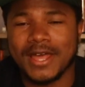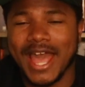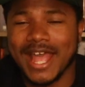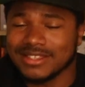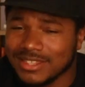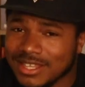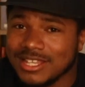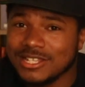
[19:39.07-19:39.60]
I
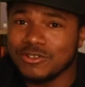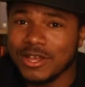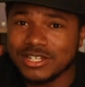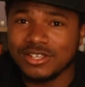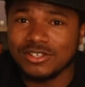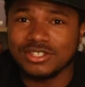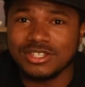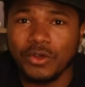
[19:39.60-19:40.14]
think he's
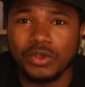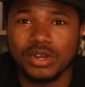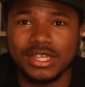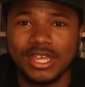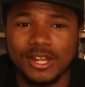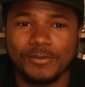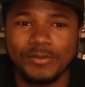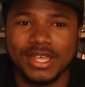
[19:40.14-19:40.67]
actually still going
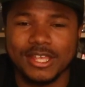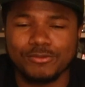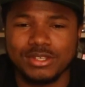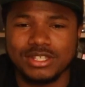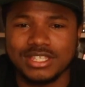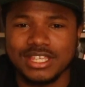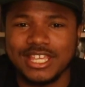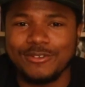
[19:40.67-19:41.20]
to kill him because
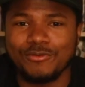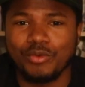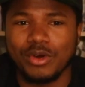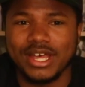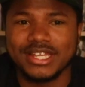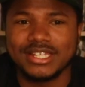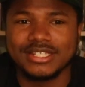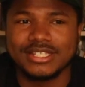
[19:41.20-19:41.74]
we see he
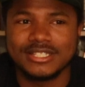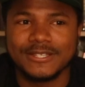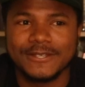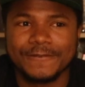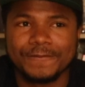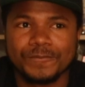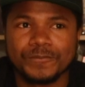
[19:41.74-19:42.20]
was